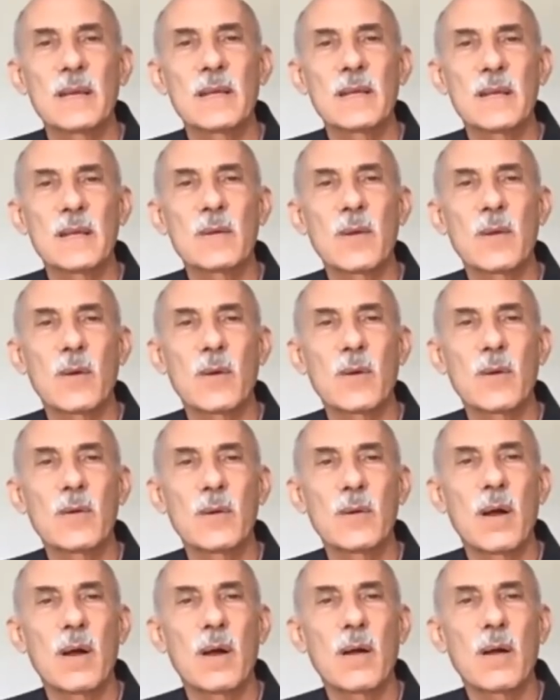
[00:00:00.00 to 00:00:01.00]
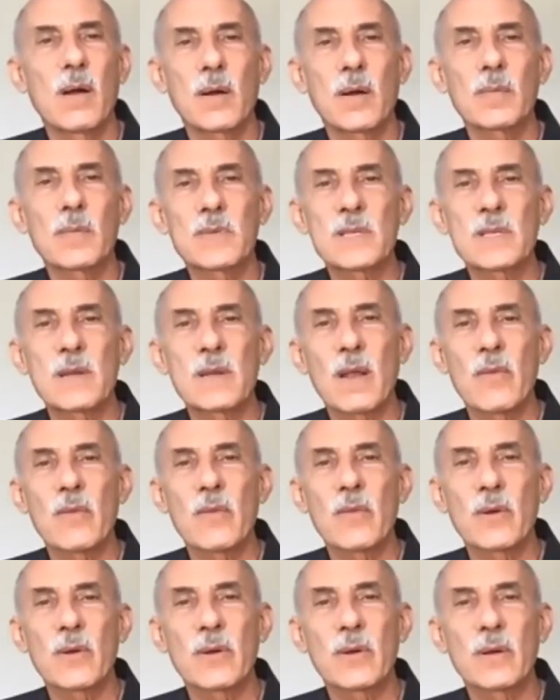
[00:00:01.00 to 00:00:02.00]
you know, harms
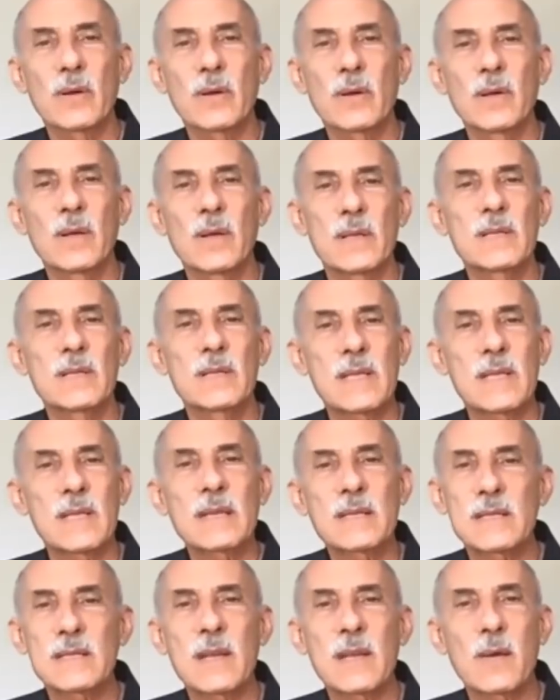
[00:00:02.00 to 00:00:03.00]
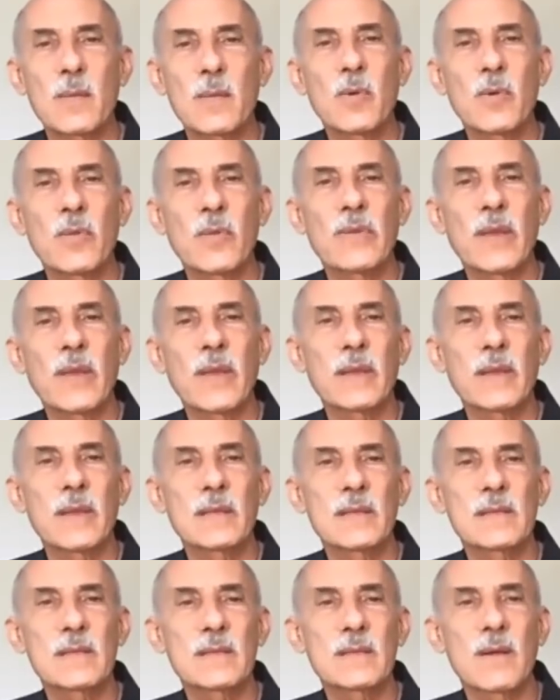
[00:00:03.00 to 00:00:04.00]
another, or says terrible
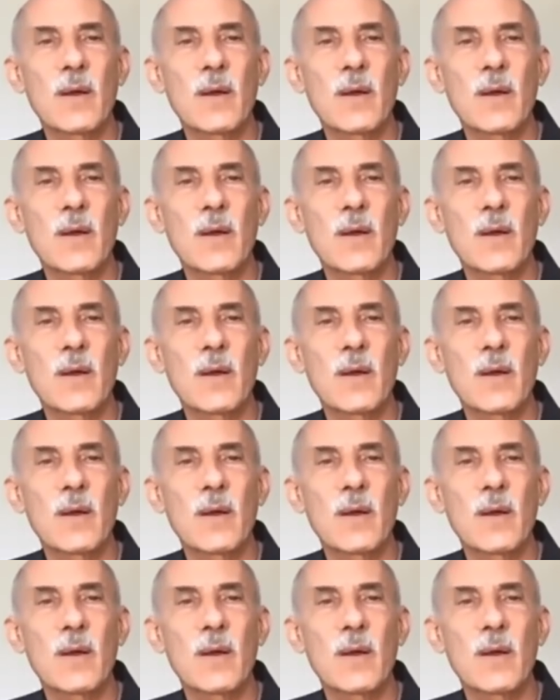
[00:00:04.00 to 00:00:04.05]
things.